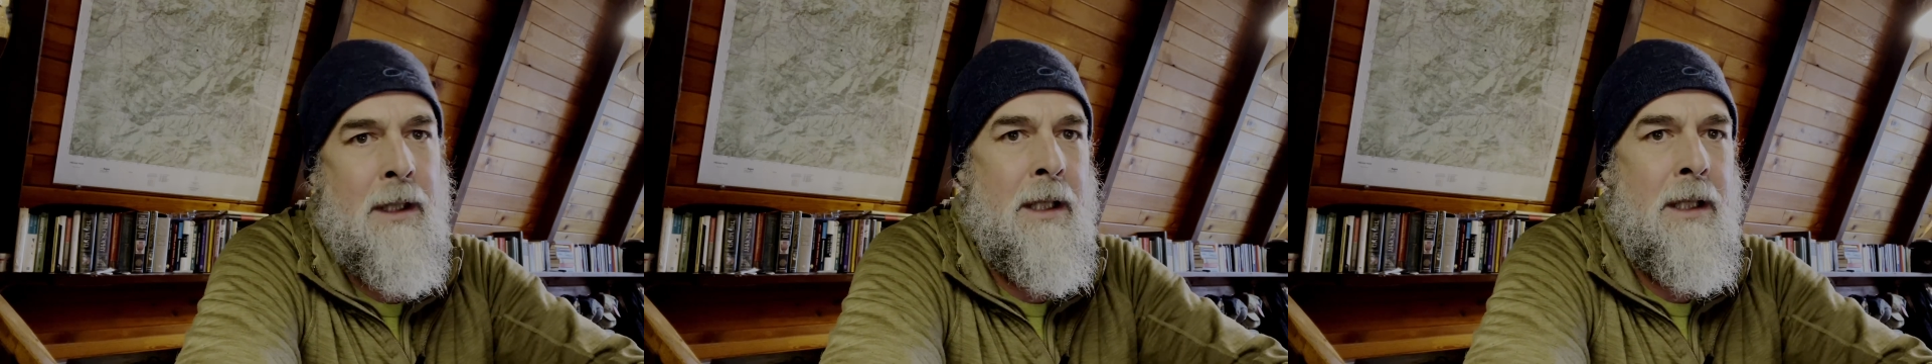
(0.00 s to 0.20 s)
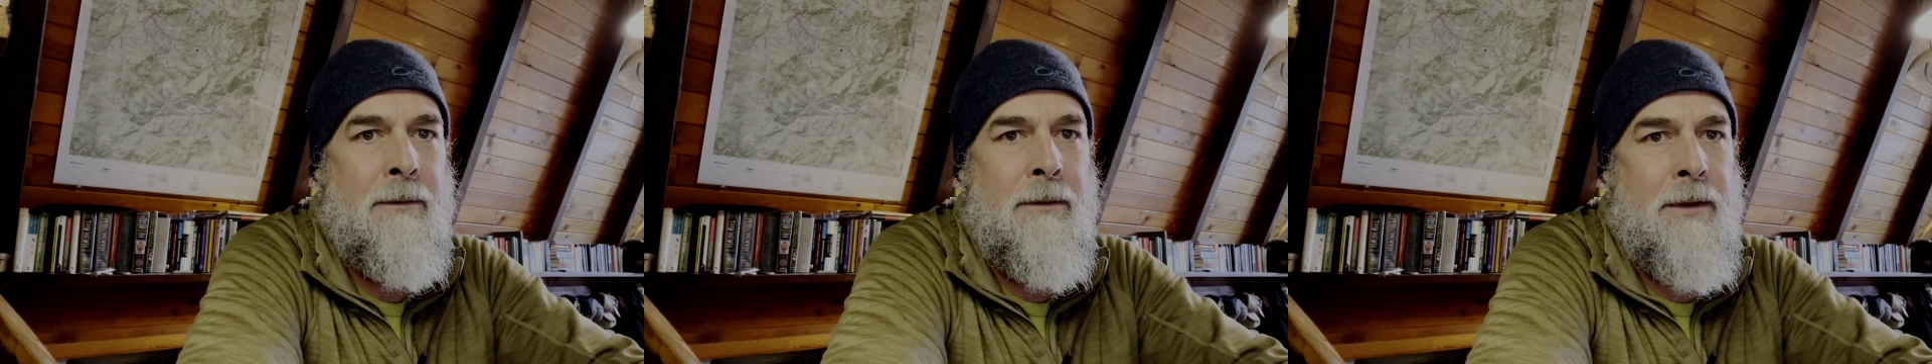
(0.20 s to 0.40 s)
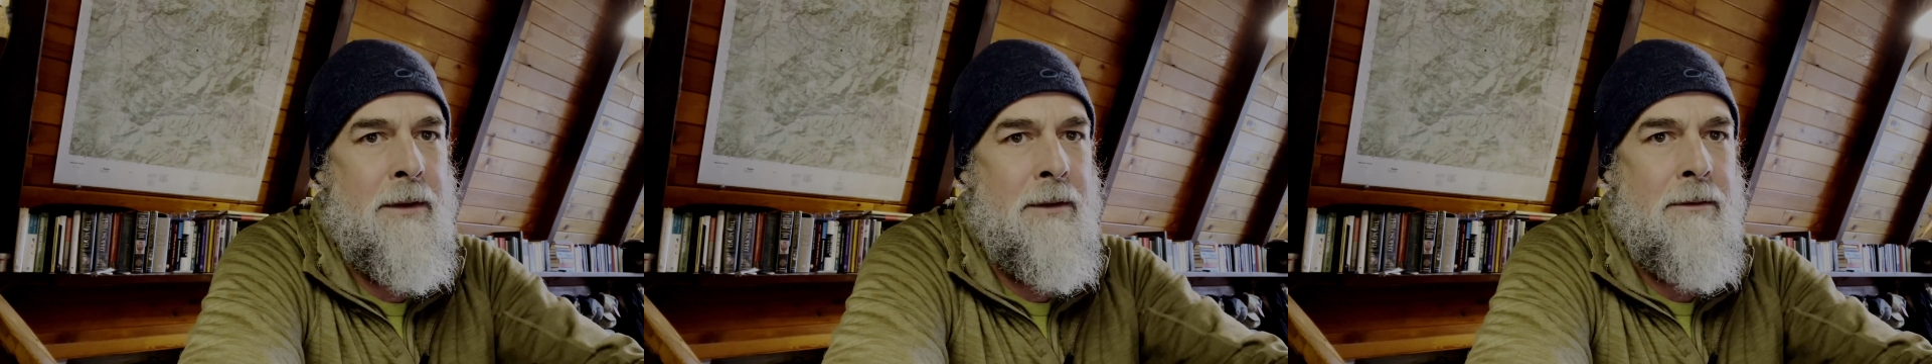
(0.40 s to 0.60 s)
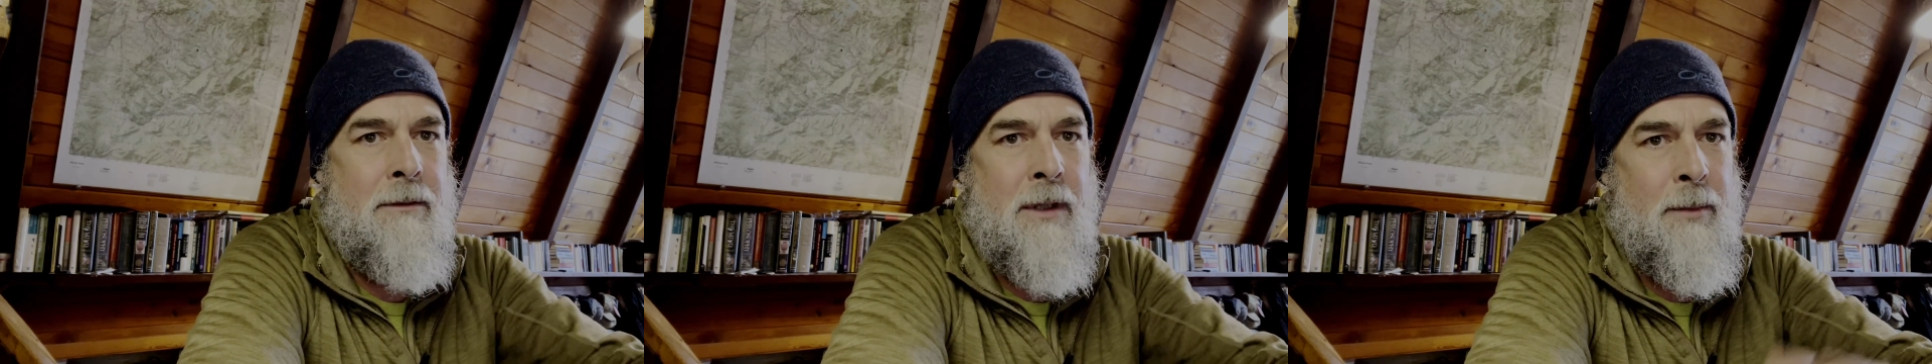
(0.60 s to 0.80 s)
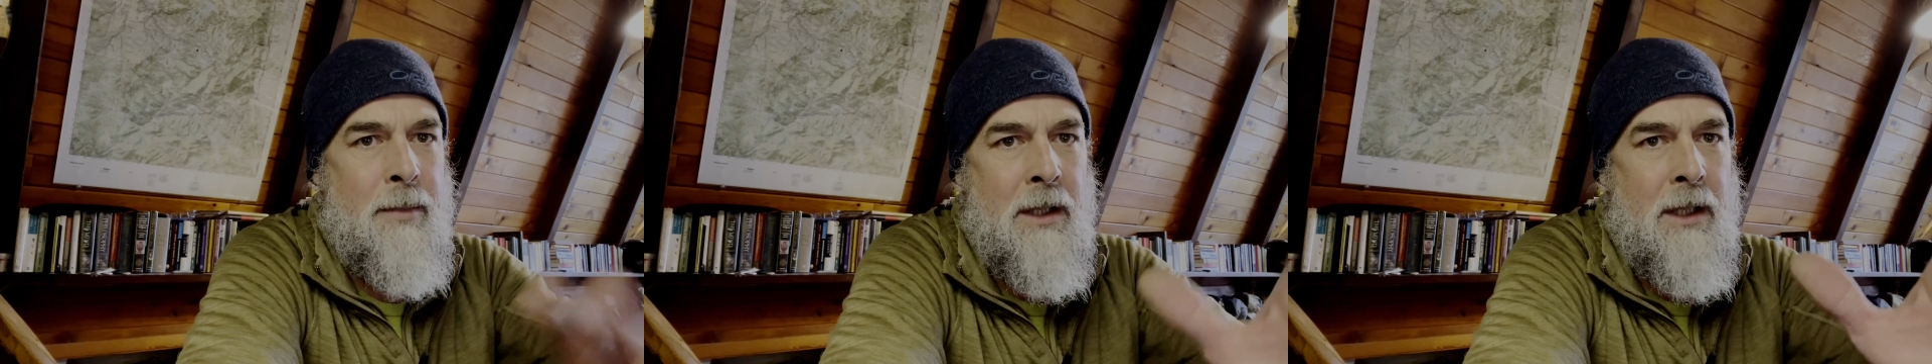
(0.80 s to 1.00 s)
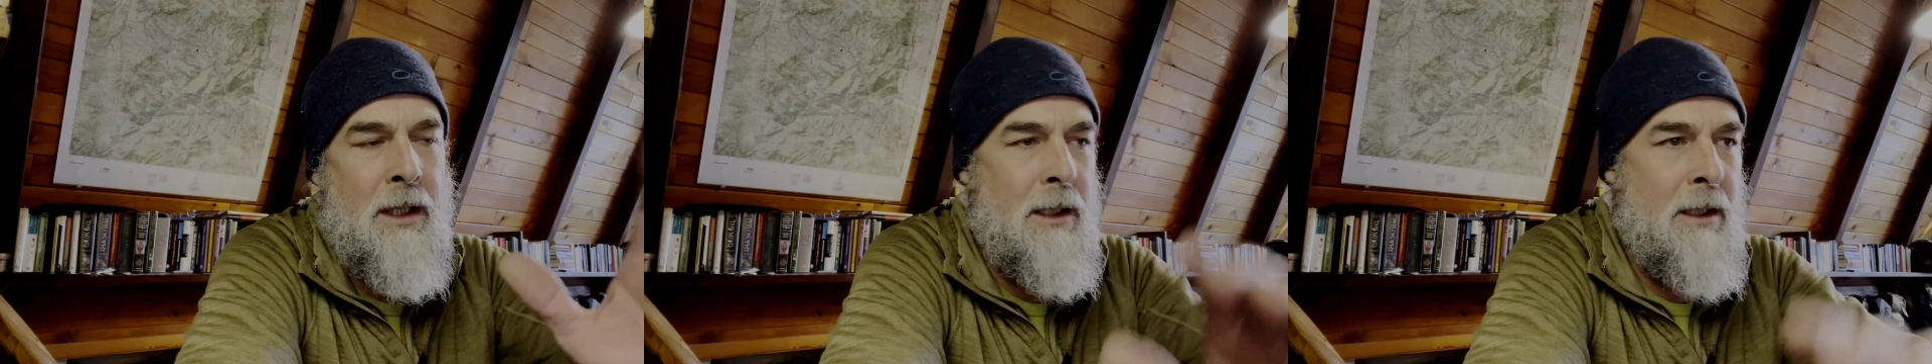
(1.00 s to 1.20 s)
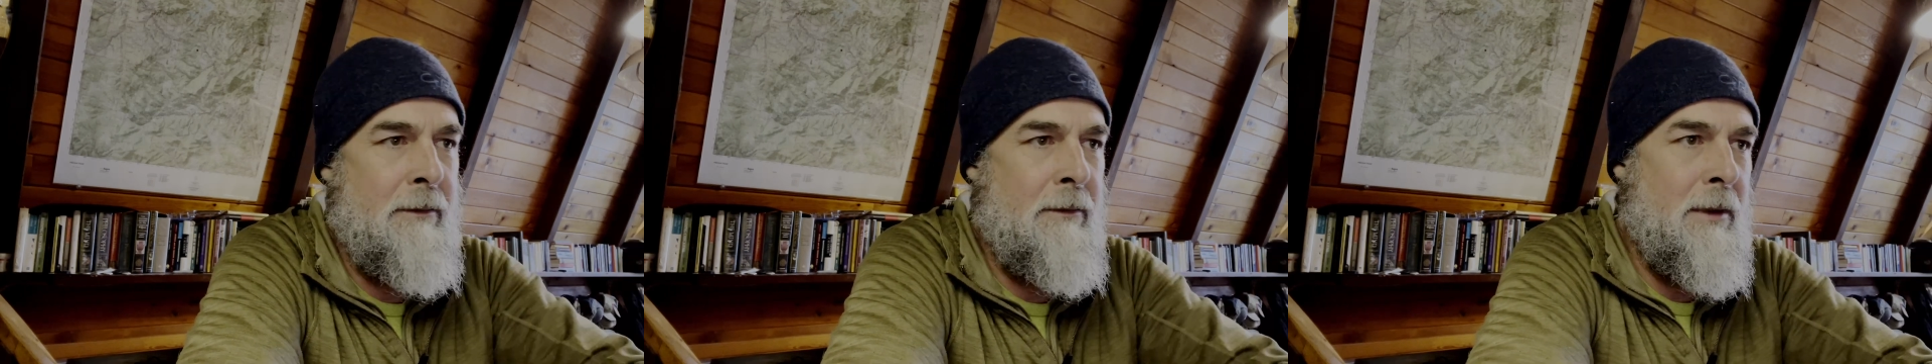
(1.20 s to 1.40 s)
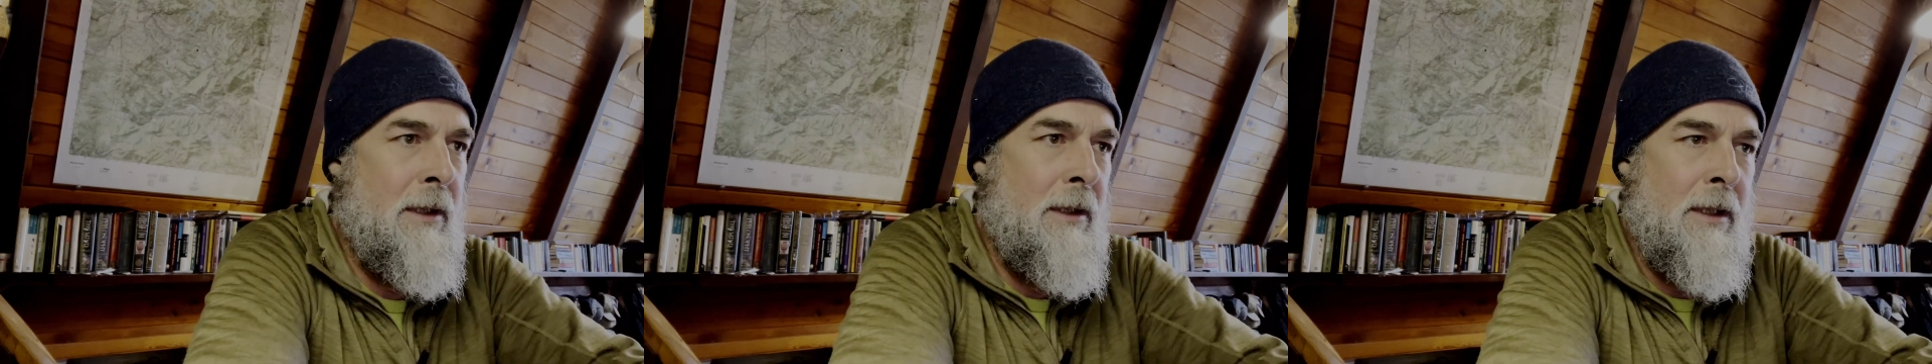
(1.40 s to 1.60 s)
and it was just dripping all
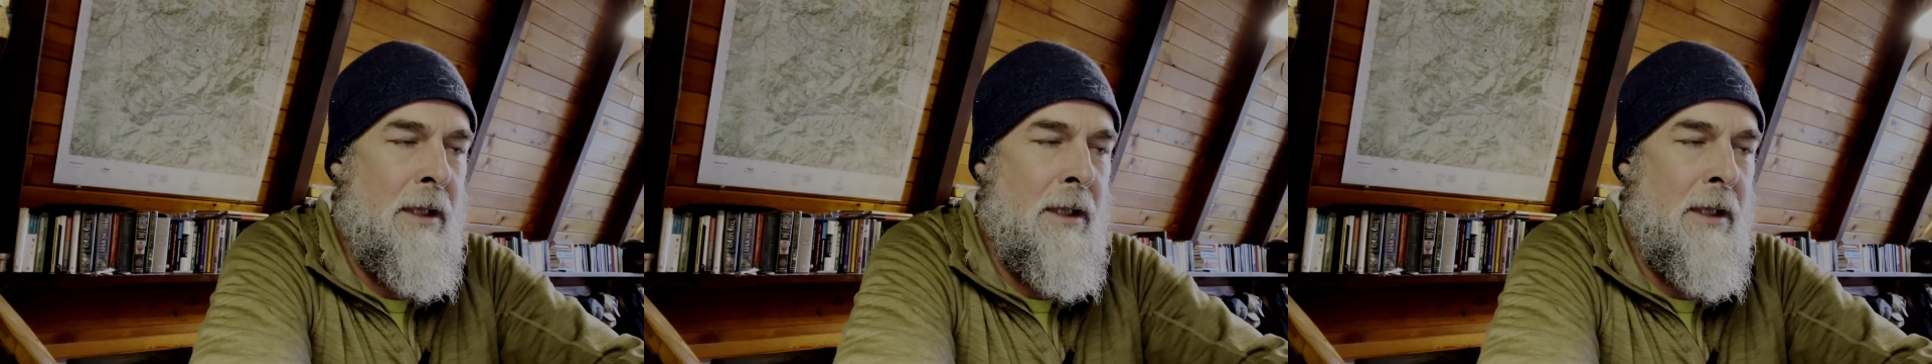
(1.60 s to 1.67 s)
over